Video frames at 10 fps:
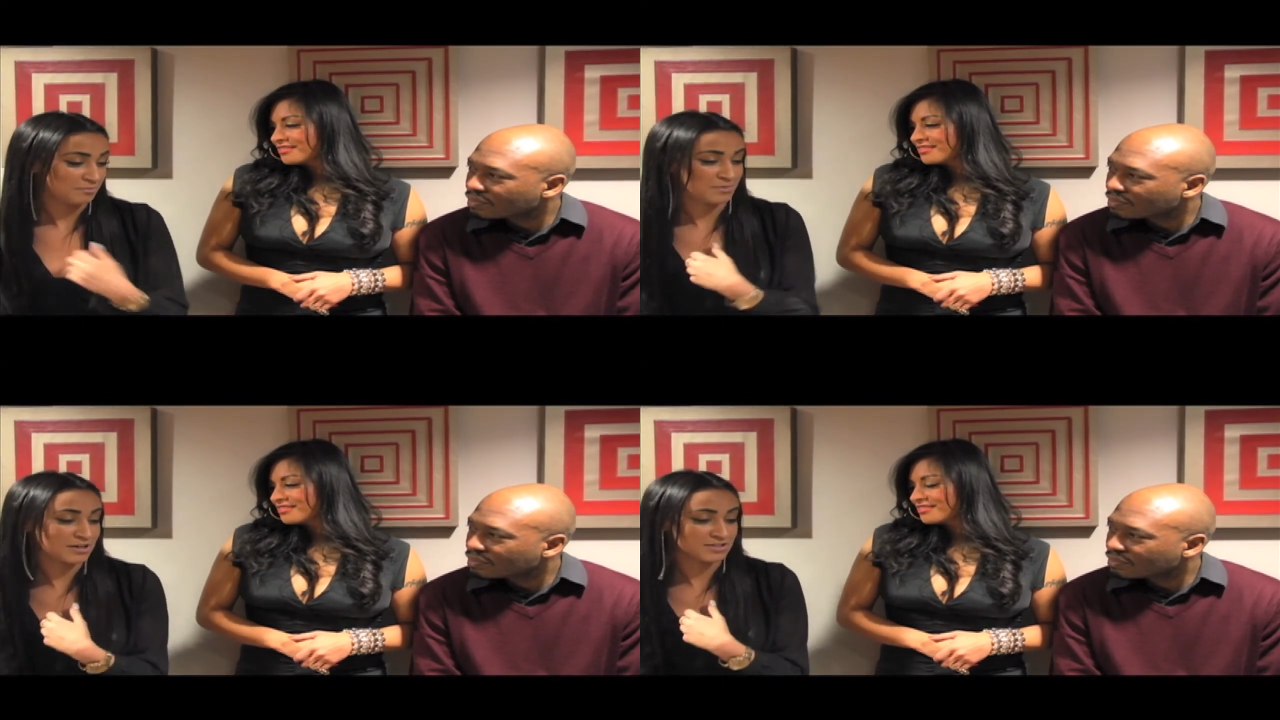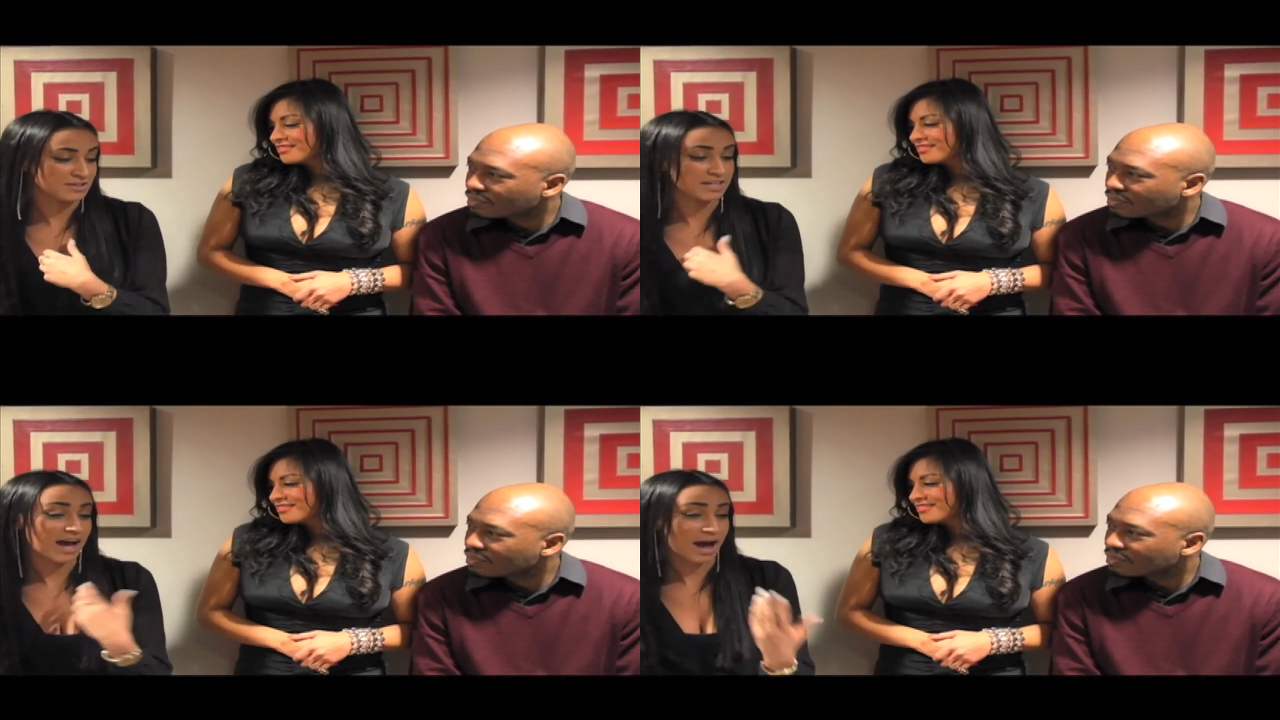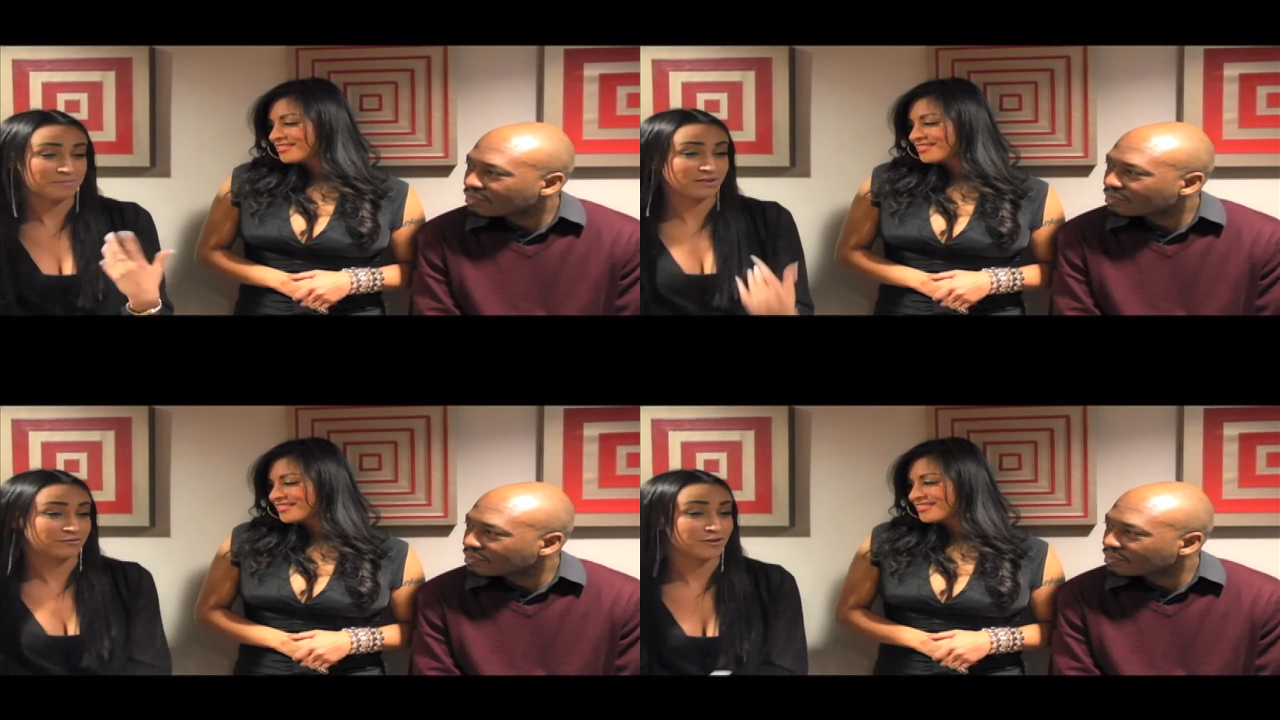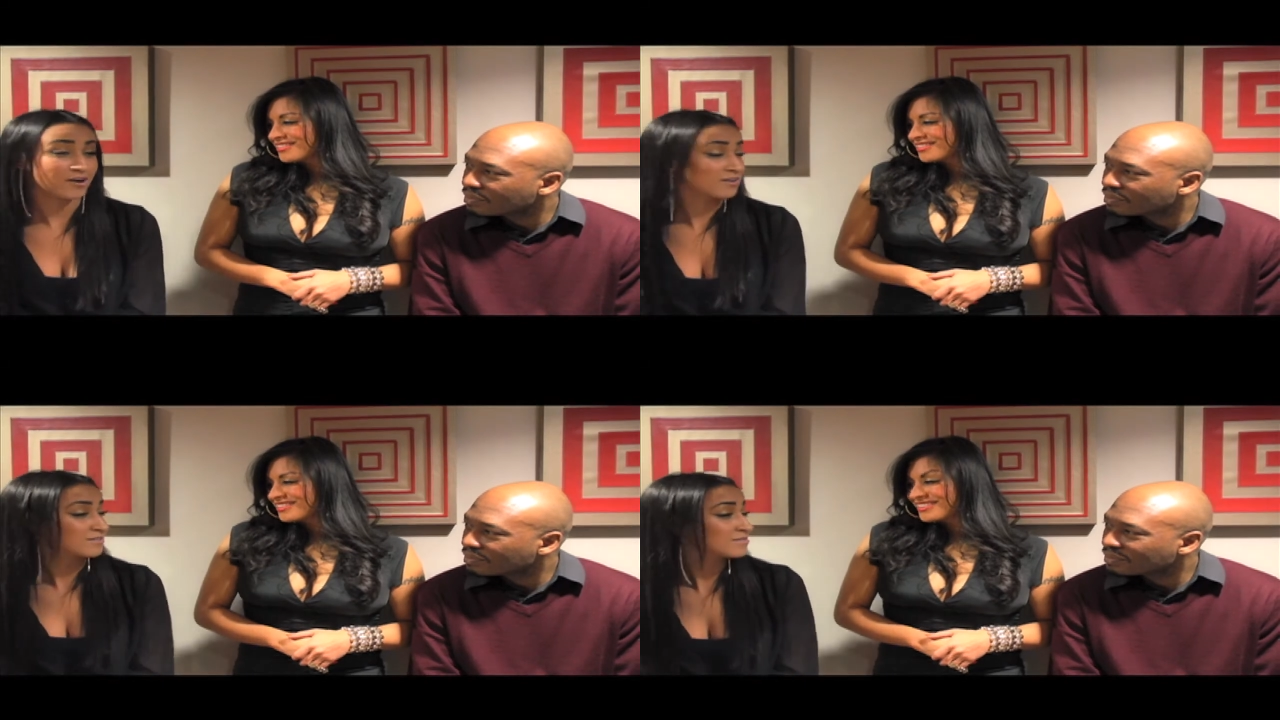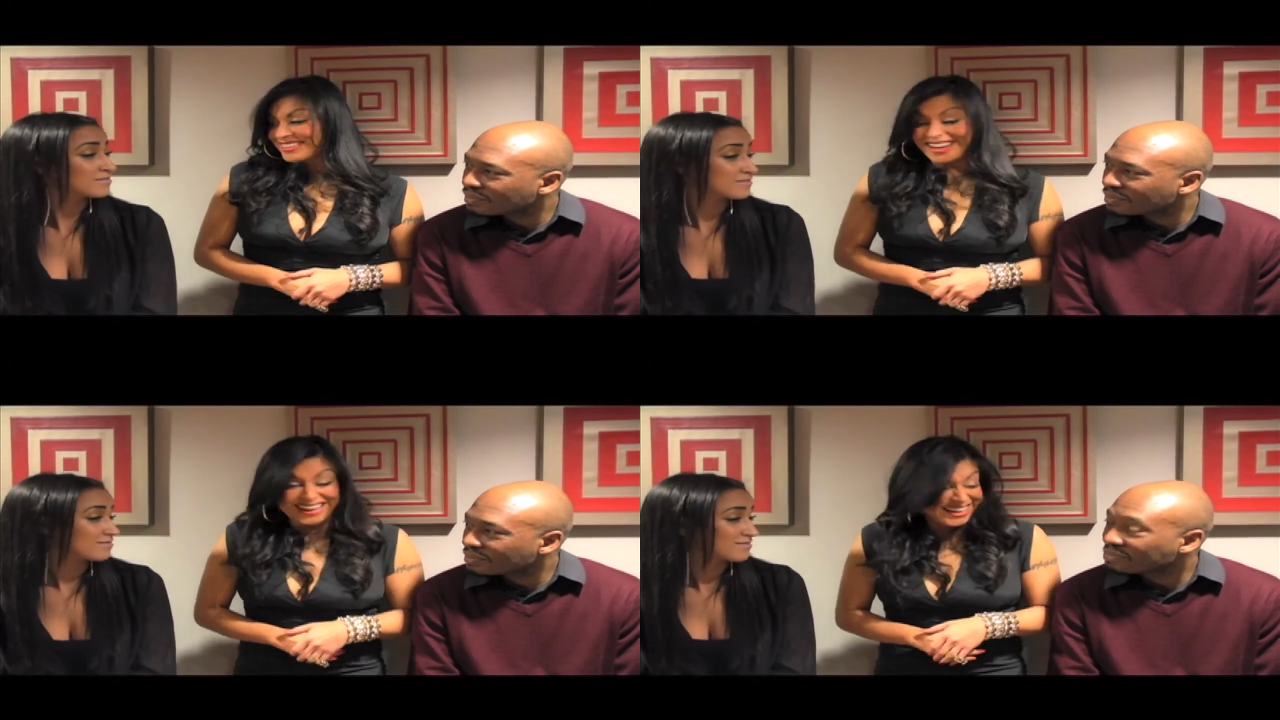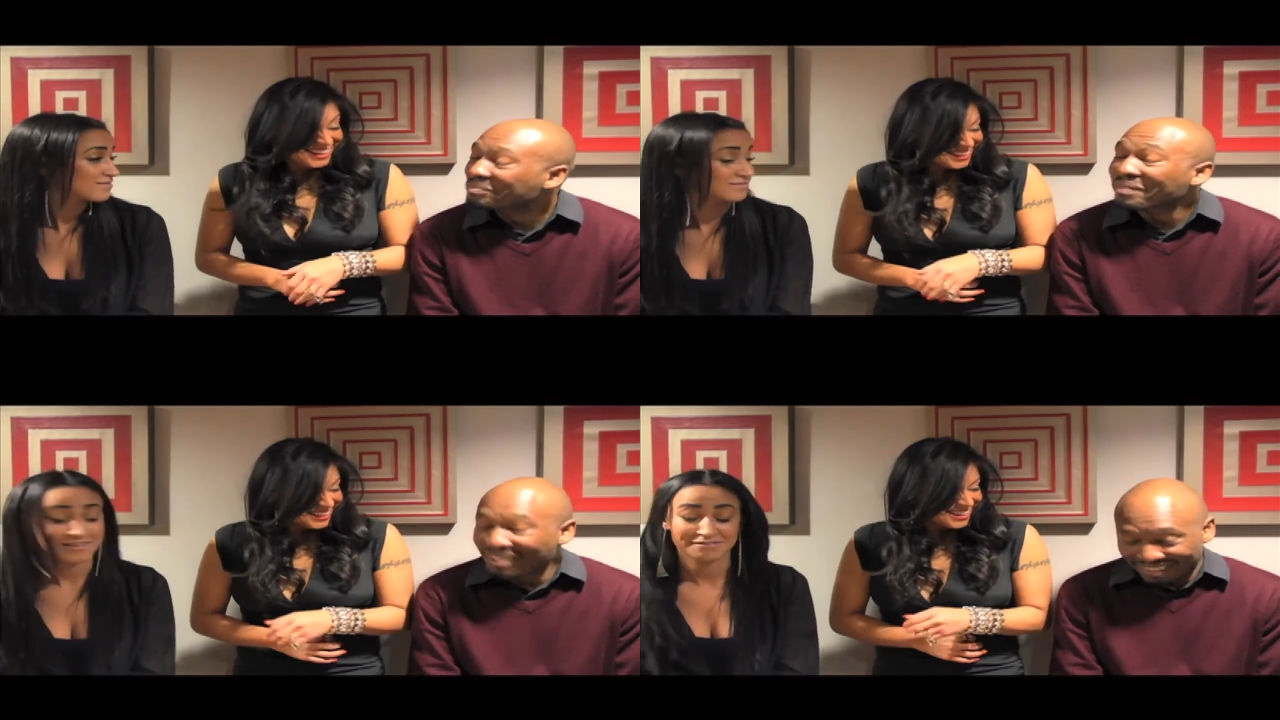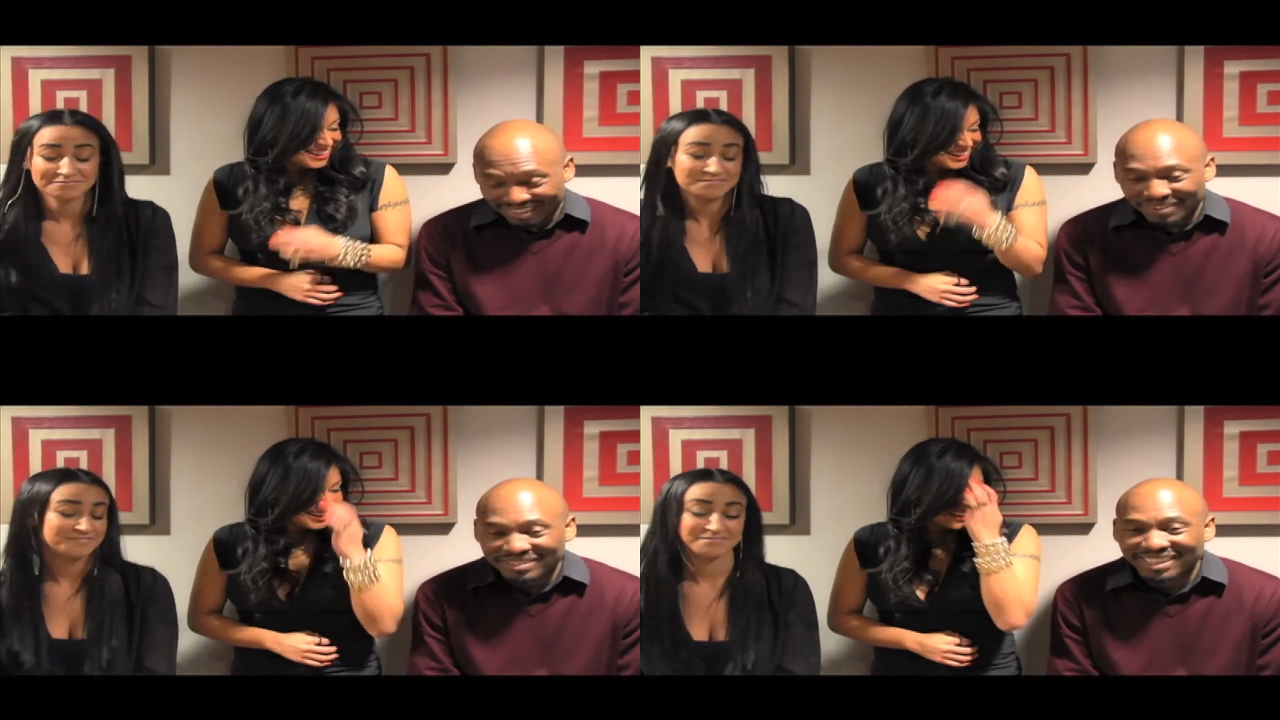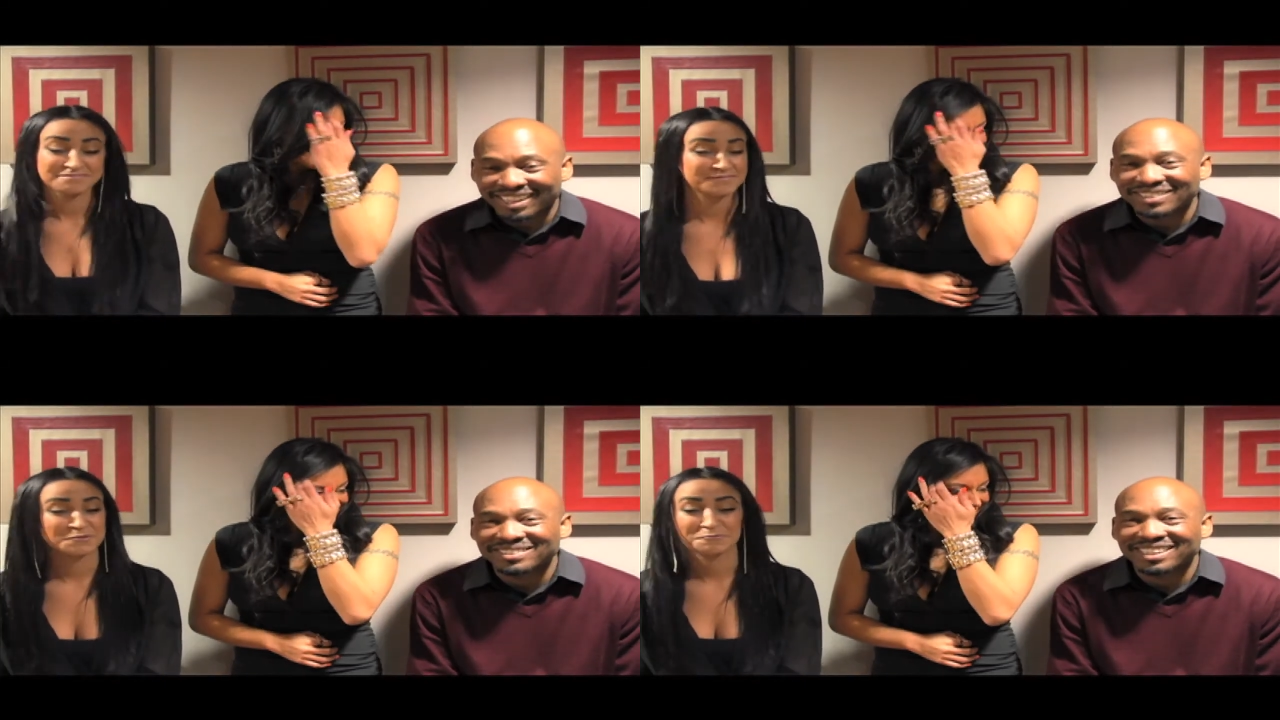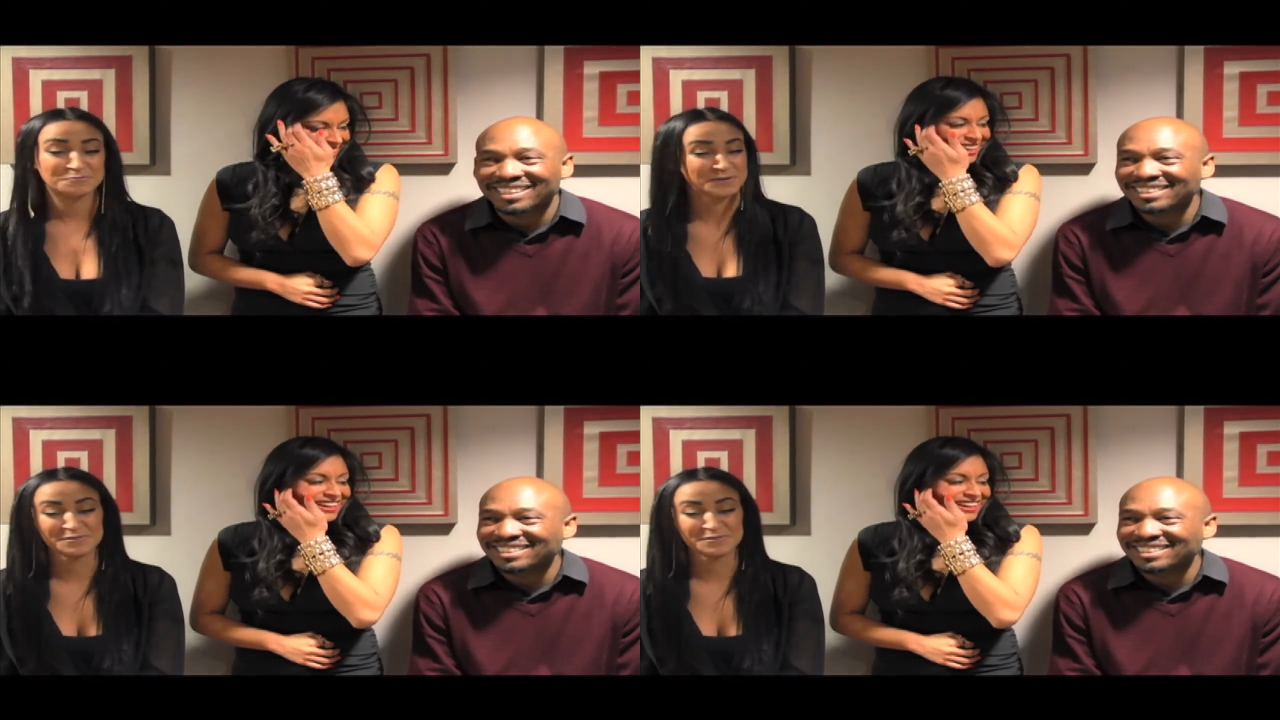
Speaker 1: personally, I'm never wrong. okay, okay.